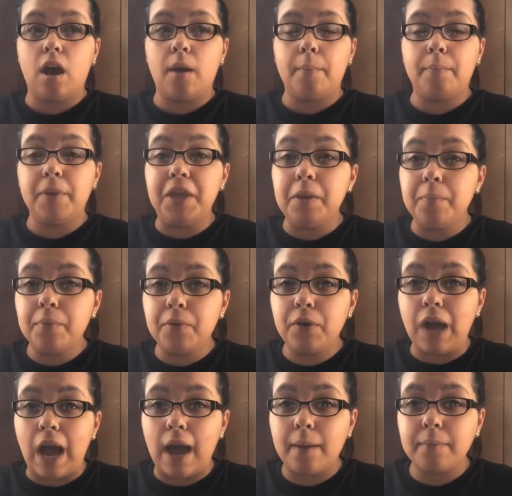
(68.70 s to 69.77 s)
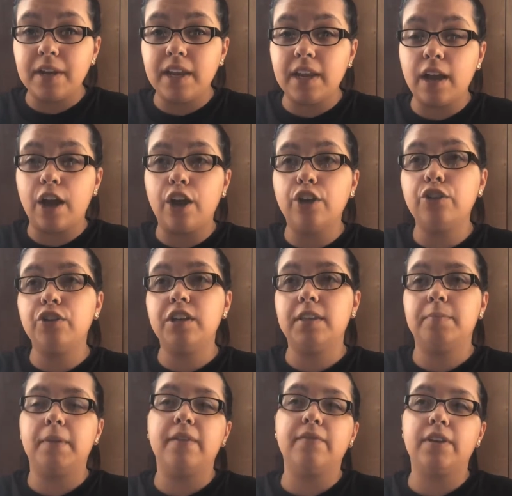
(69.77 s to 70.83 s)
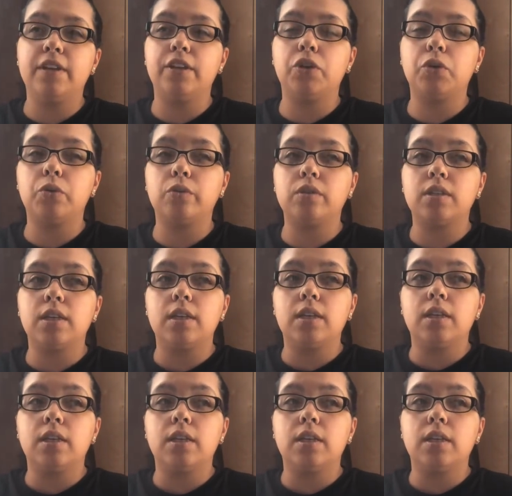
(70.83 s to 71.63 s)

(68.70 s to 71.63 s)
people commenting underneath my videos